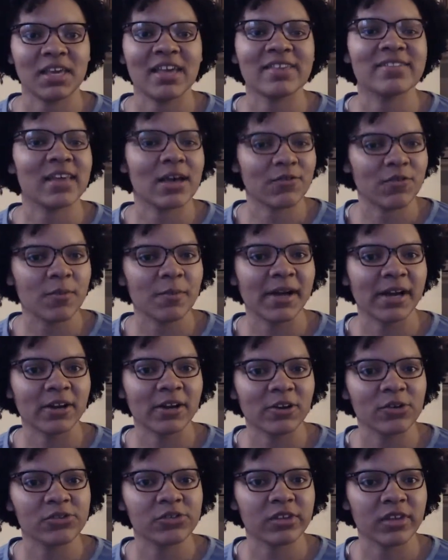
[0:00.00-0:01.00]
Is that from Bad
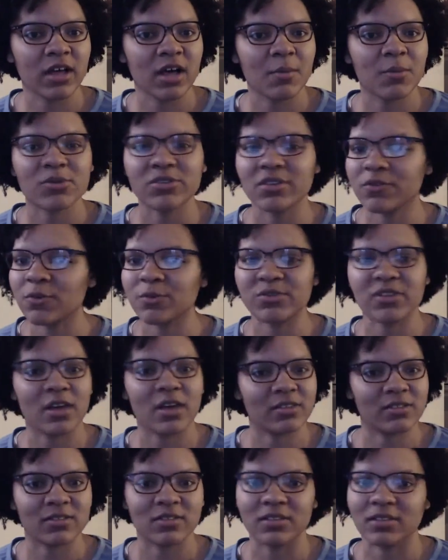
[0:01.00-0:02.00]
Girls Club or is that from
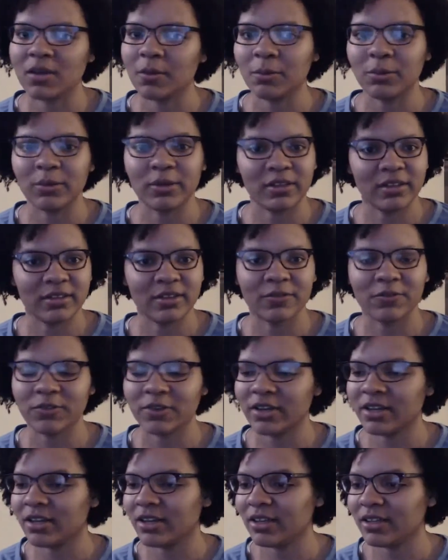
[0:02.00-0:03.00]
something completely
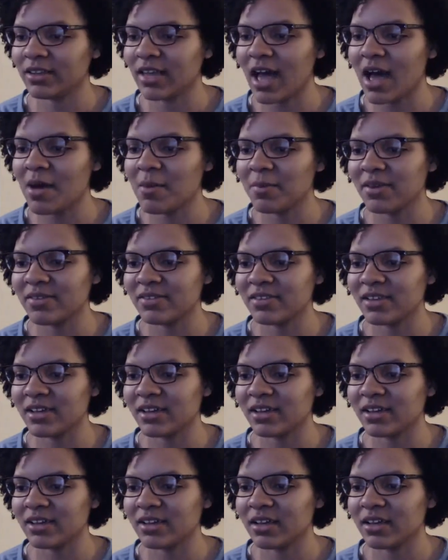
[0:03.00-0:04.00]
different that I'm
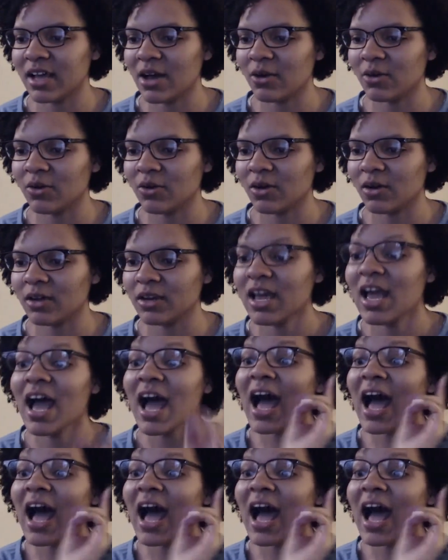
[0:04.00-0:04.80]
missing out on?